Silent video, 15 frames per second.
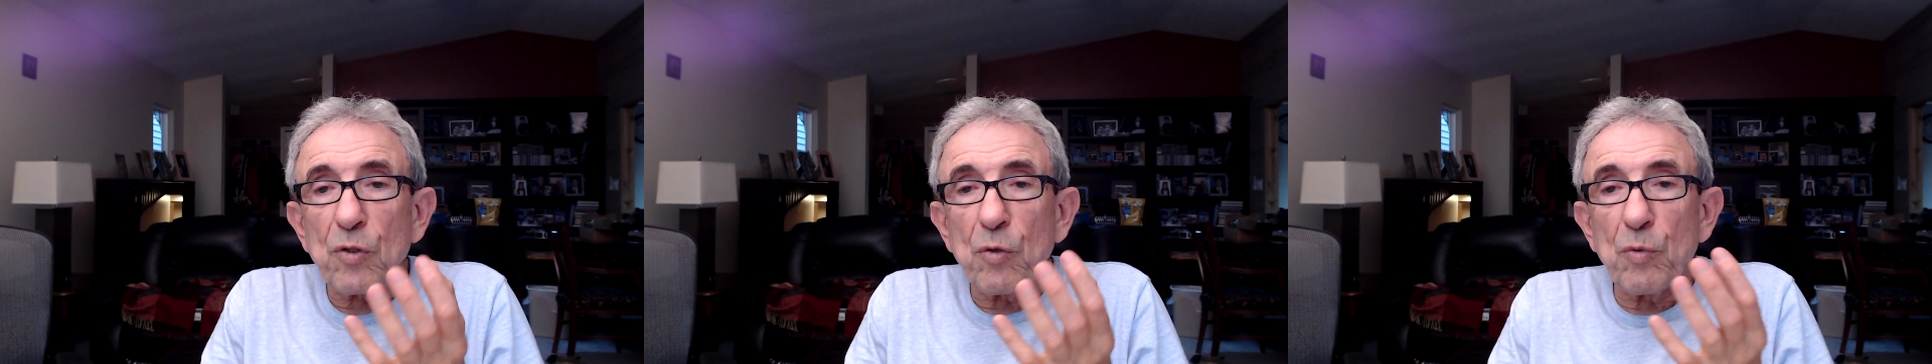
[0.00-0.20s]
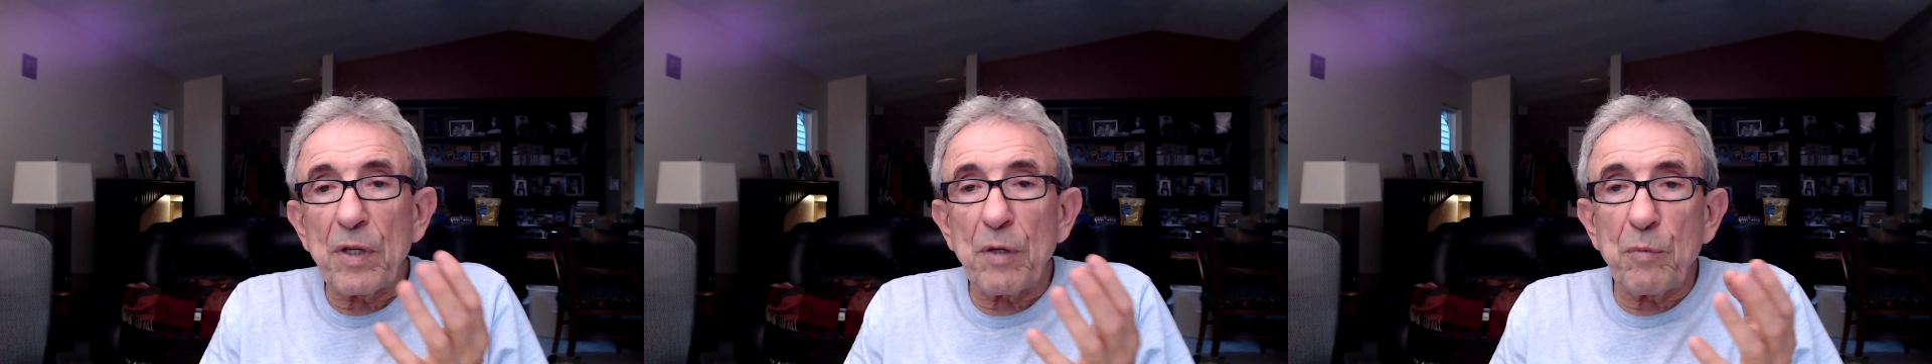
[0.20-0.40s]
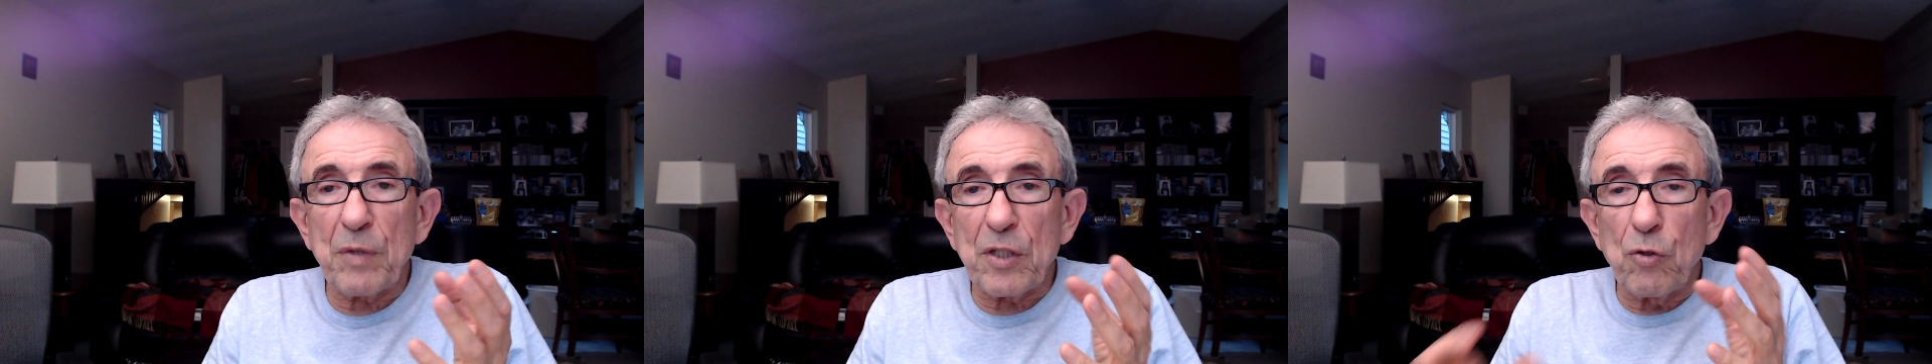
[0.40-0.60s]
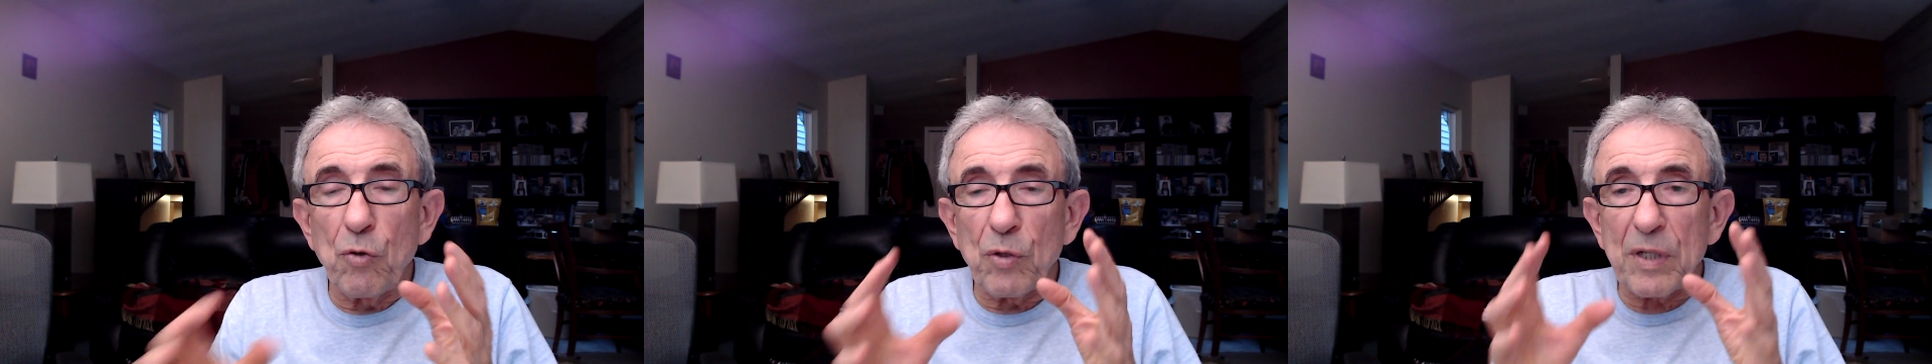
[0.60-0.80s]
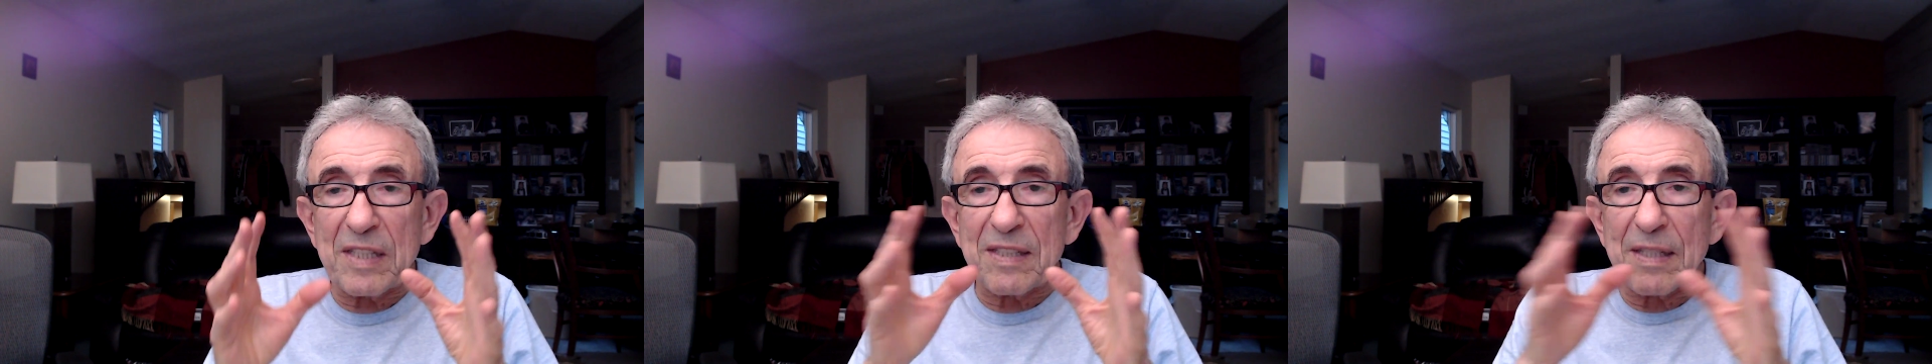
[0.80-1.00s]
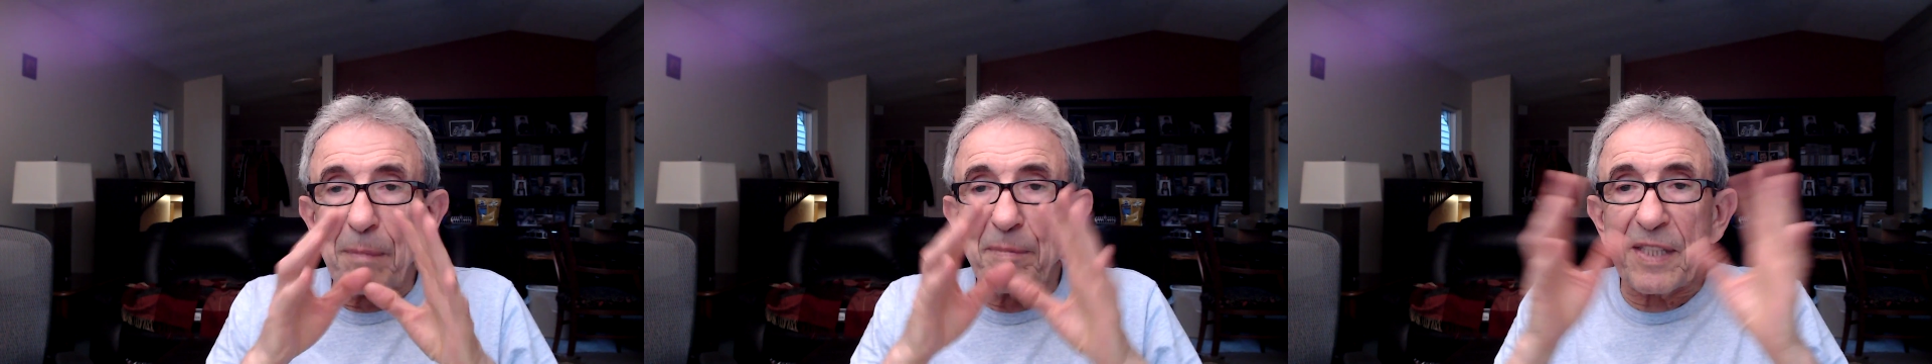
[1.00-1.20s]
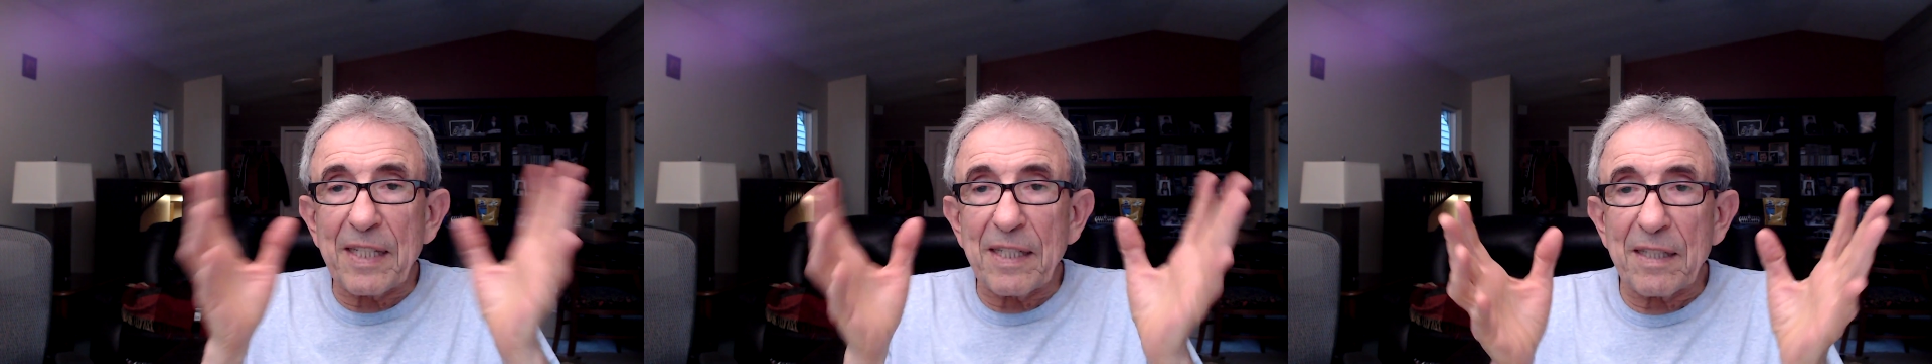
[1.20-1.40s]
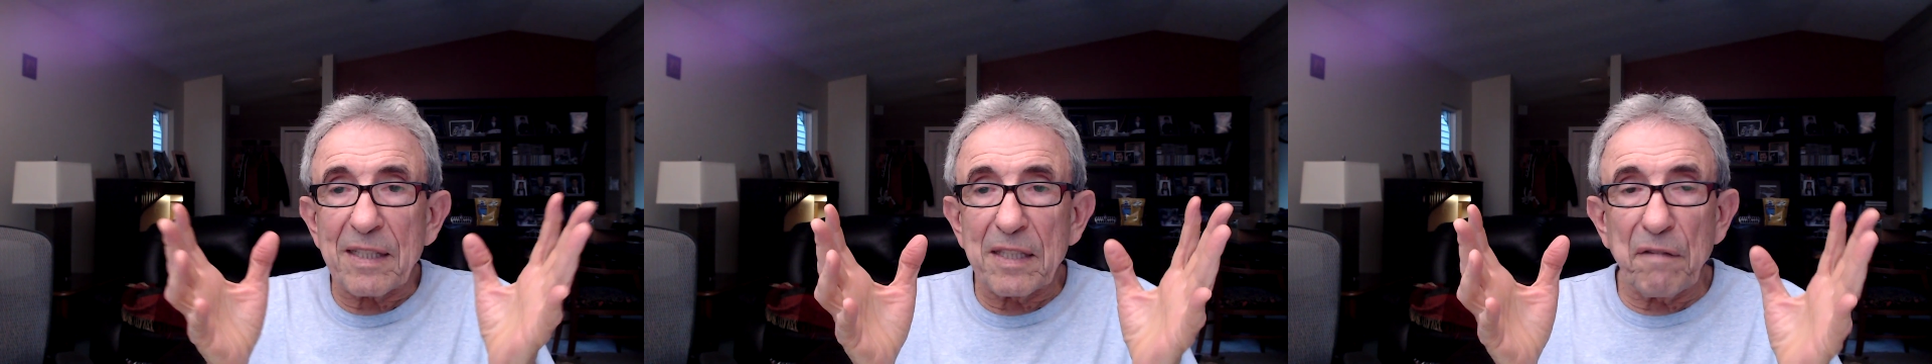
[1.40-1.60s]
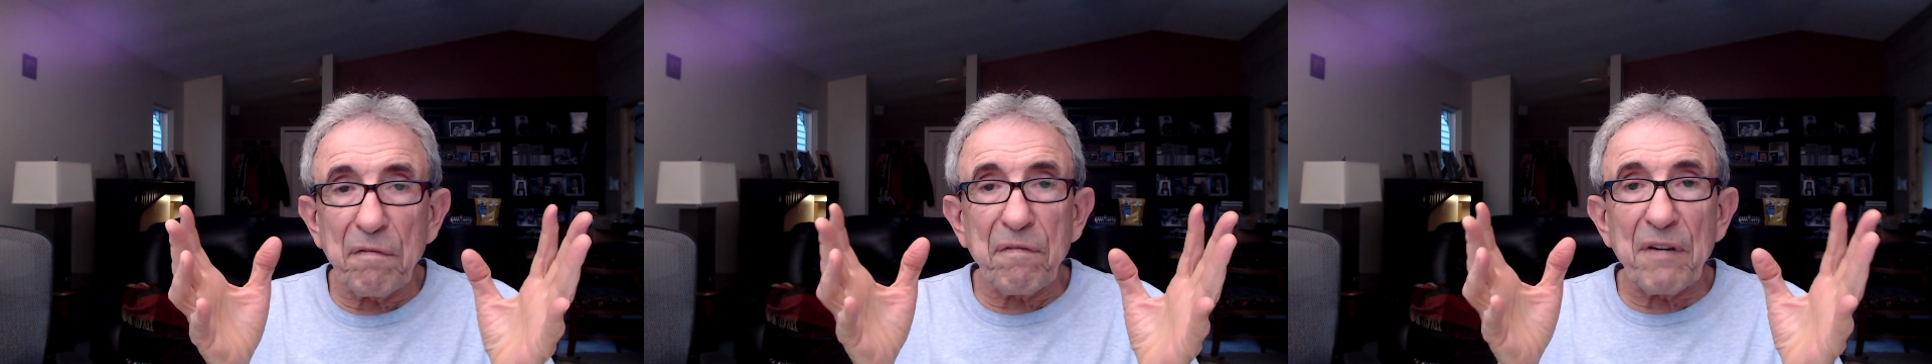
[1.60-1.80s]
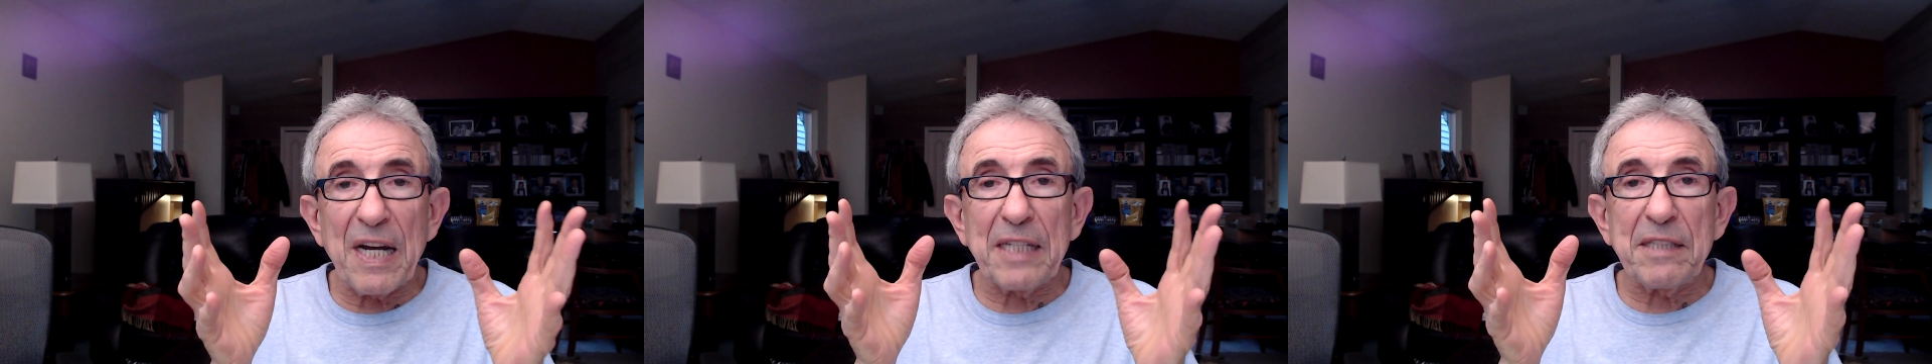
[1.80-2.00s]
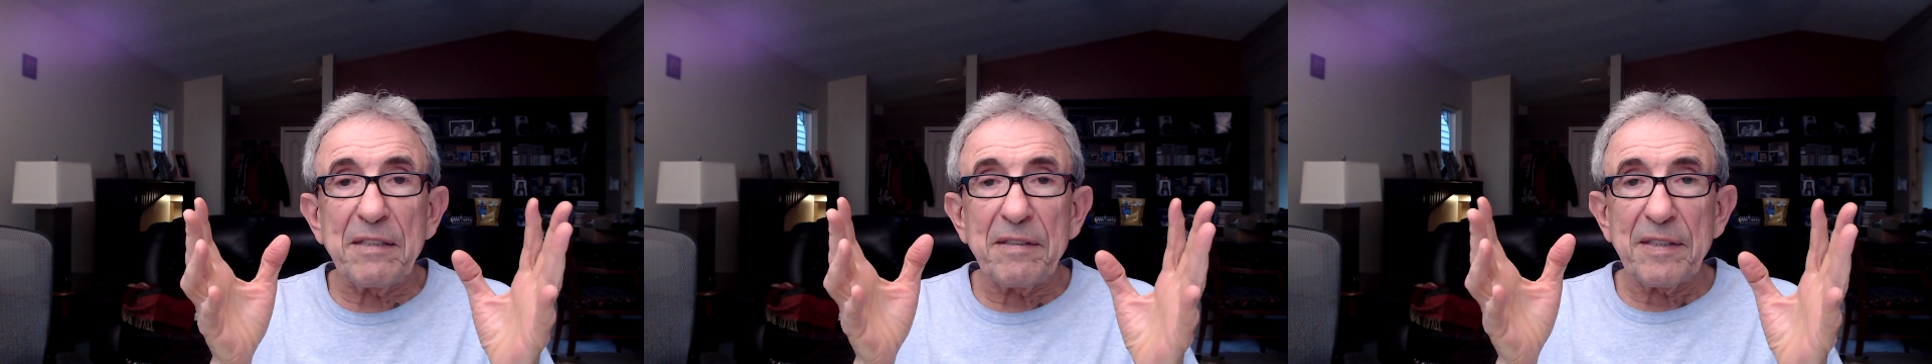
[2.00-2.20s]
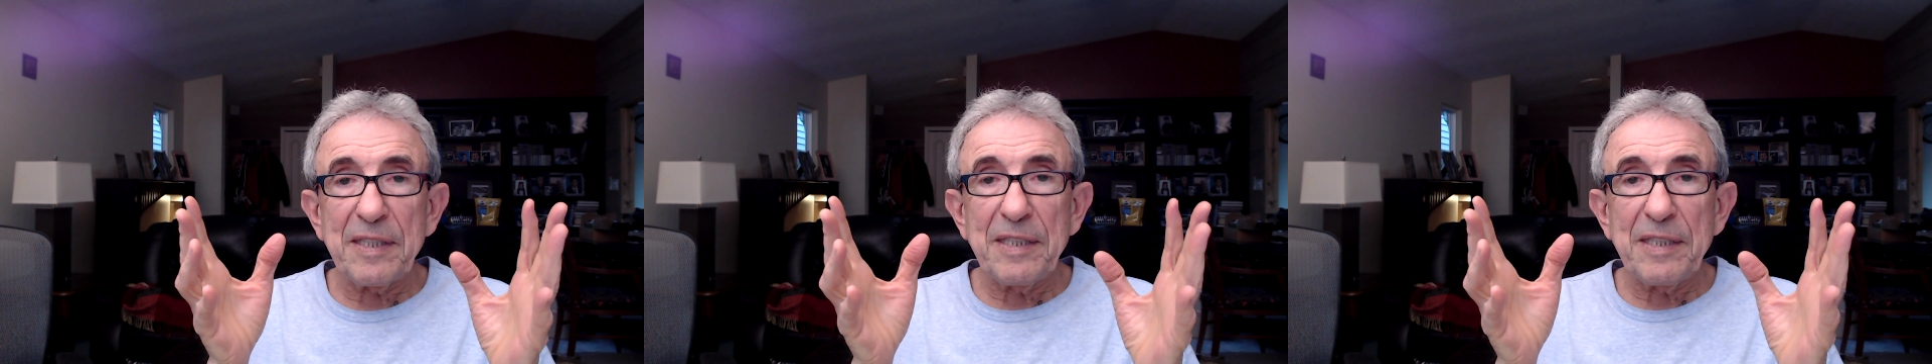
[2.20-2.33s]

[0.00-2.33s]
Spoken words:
when you look at something defined.